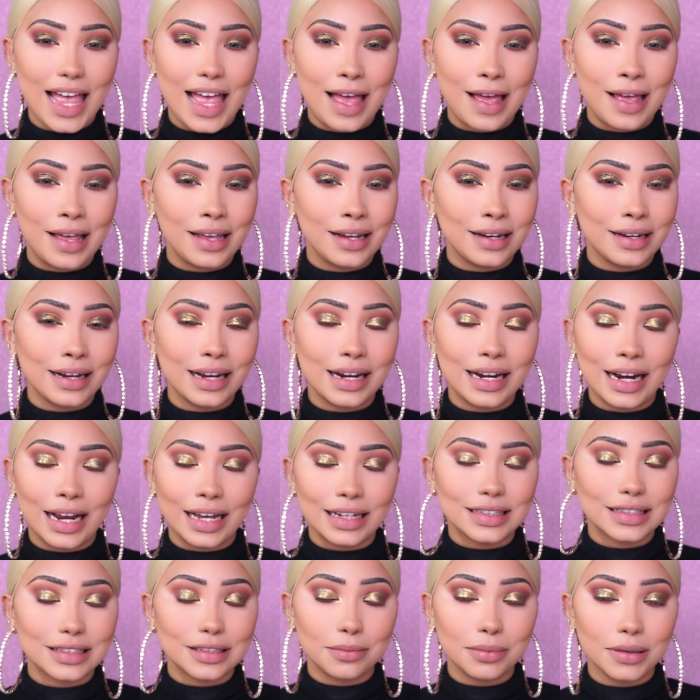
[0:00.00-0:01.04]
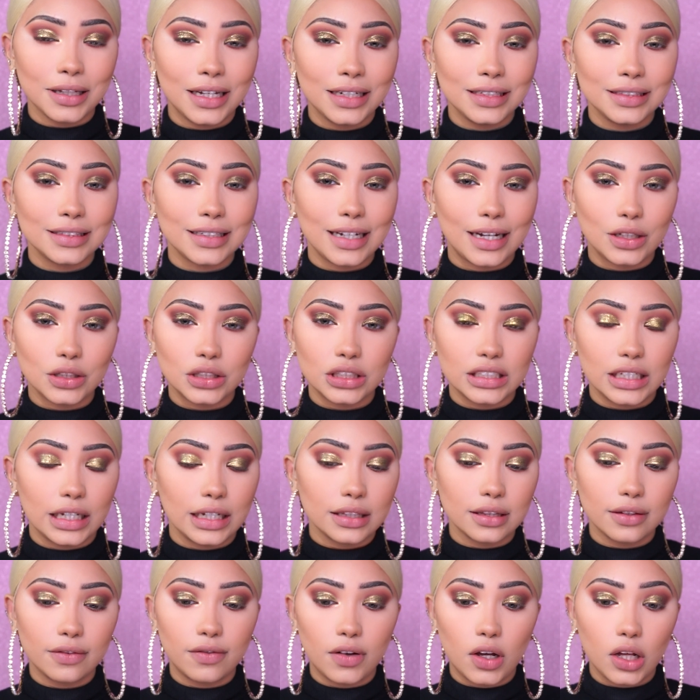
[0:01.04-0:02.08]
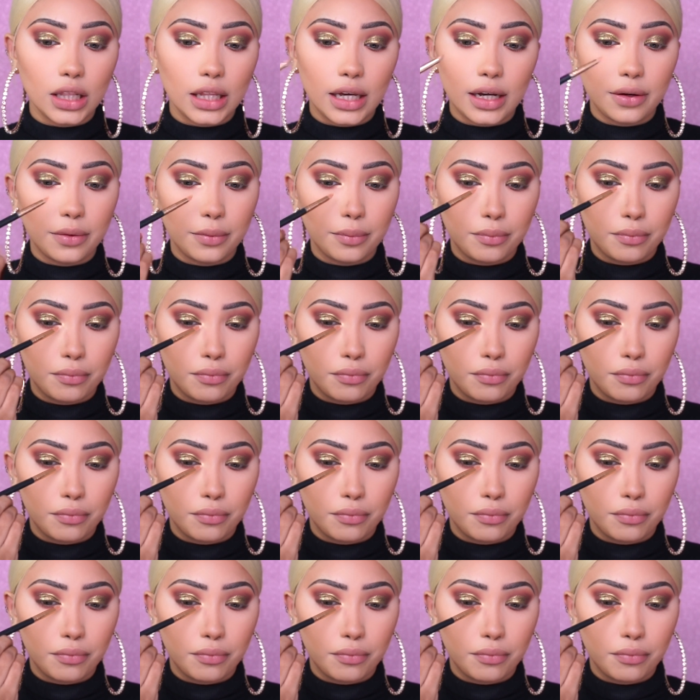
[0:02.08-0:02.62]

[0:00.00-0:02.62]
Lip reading: and nice to blend, I'll take the fallout.